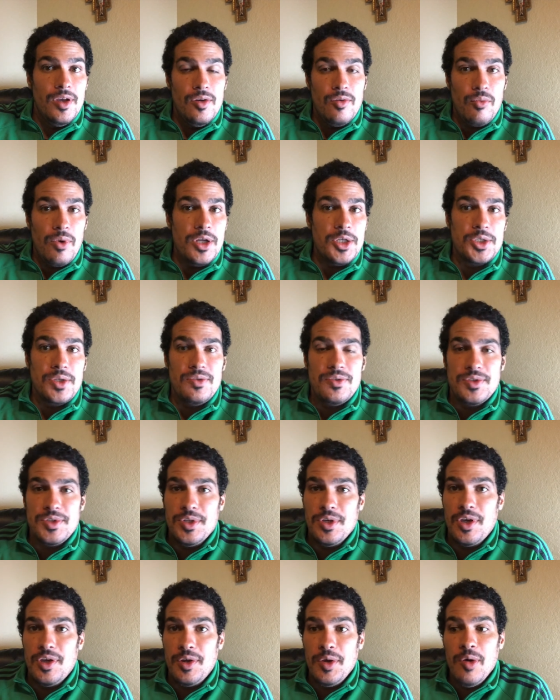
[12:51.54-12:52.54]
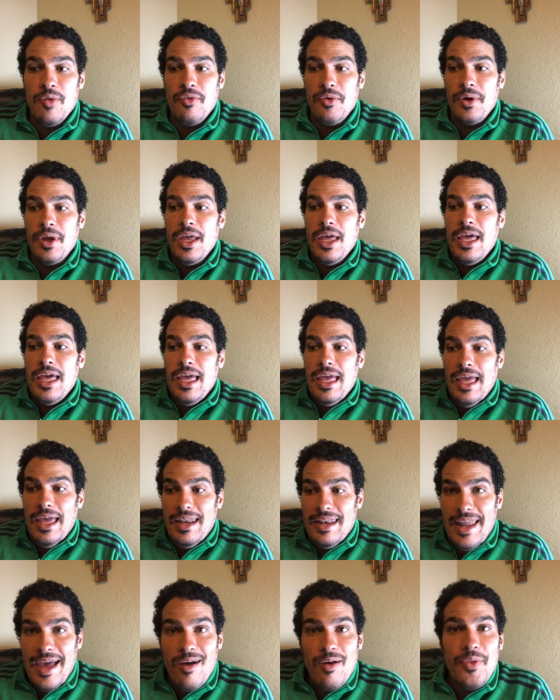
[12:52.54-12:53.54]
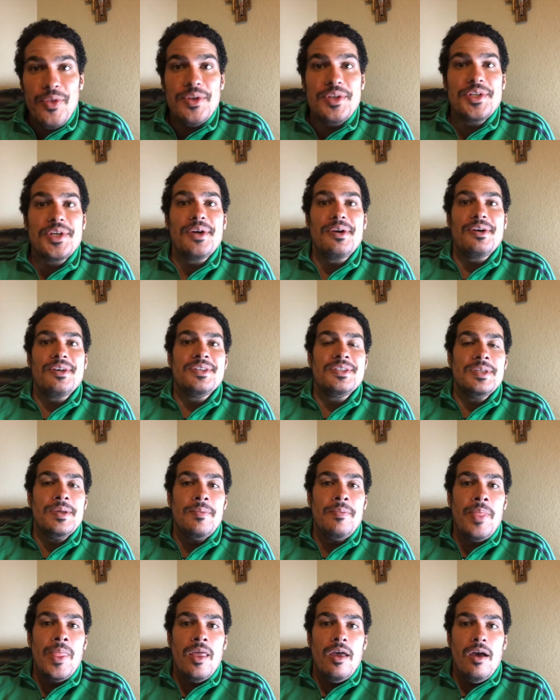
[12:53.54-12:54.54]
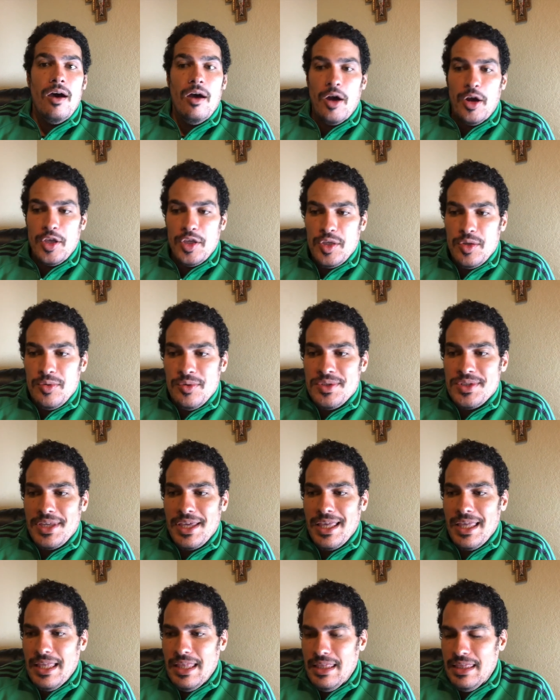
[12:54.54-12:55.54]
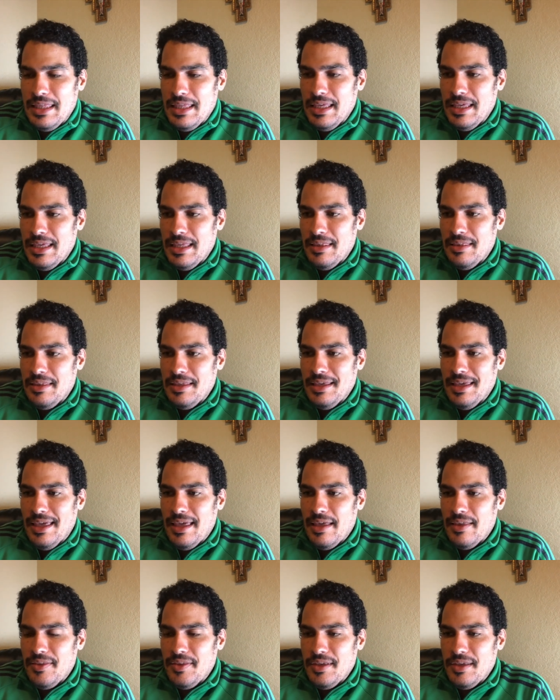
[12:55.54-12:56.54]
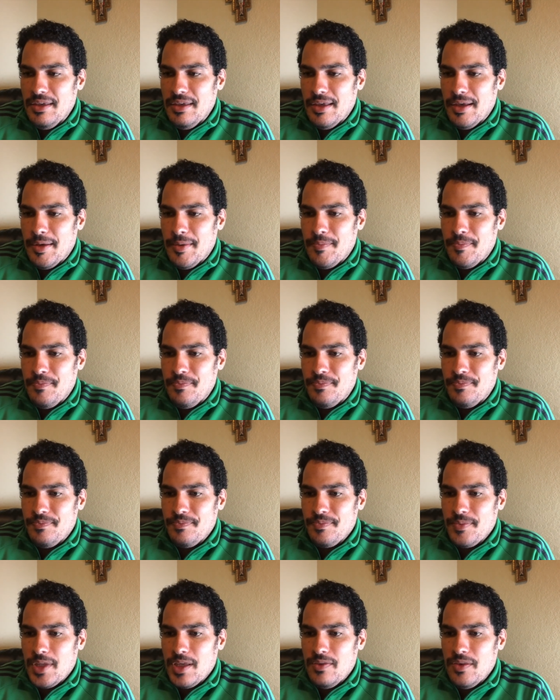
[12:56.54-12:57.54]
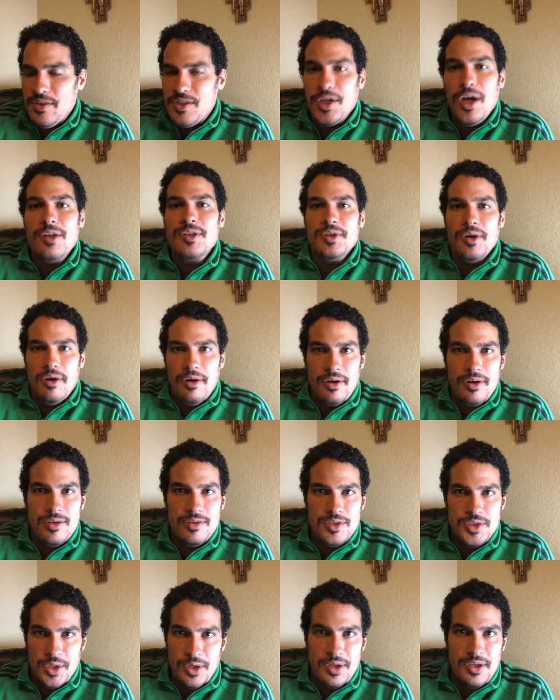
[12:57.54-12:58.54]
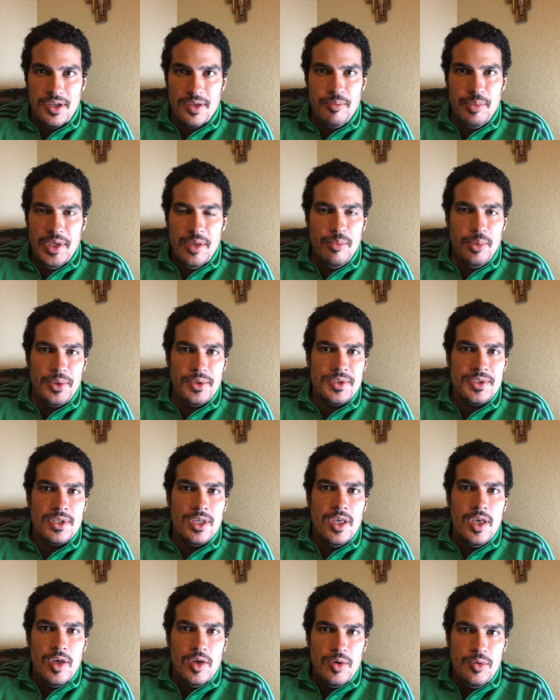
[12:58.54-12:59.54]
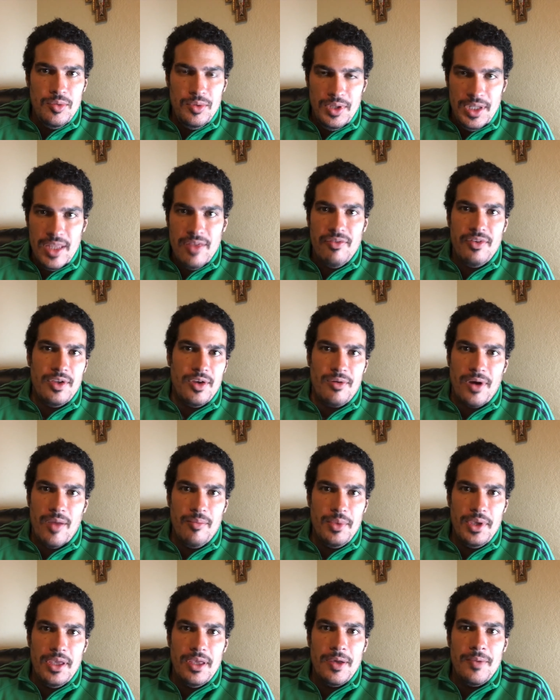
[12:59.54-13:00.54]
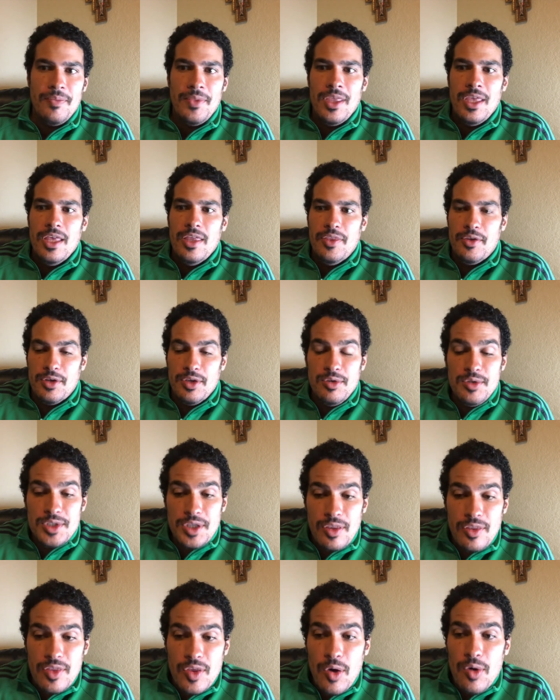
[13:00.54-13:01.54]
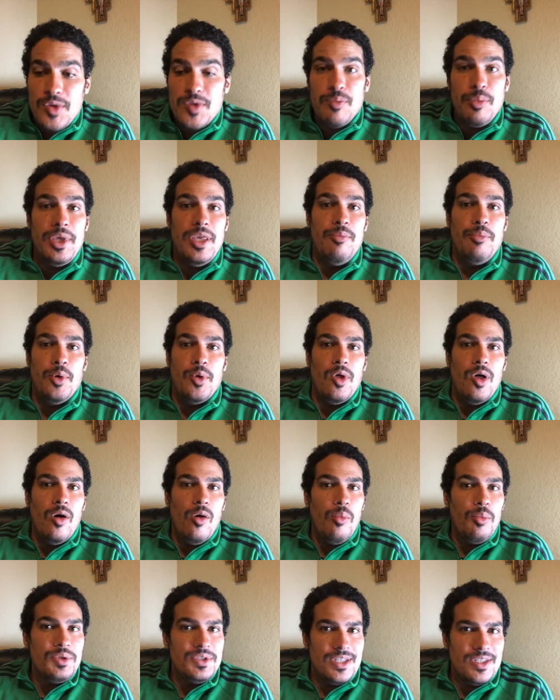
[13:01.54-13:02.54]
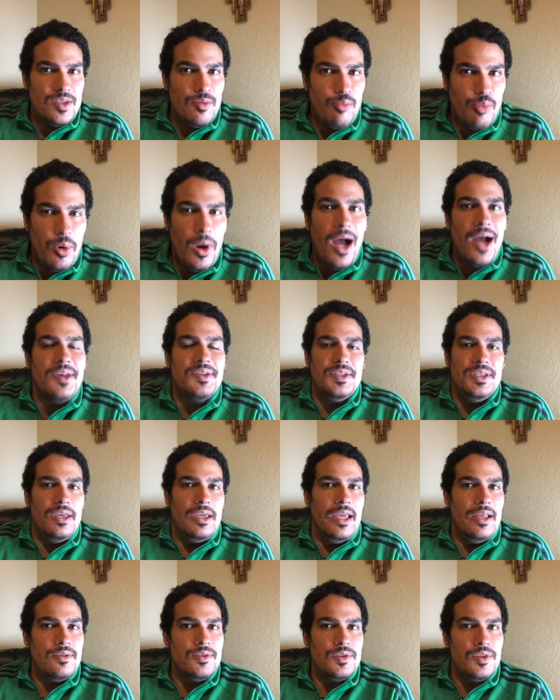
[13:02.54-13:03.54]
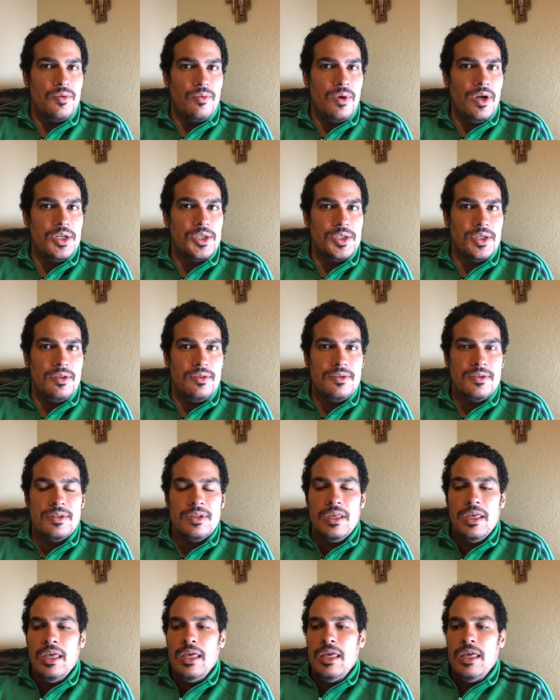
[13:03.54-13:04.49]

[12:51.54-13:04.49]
Russians took it over, and now the Turks are using the the the um, the Tatar Turkic peoples who live in Crimea. They're using those people almost as a proxy against the Russians,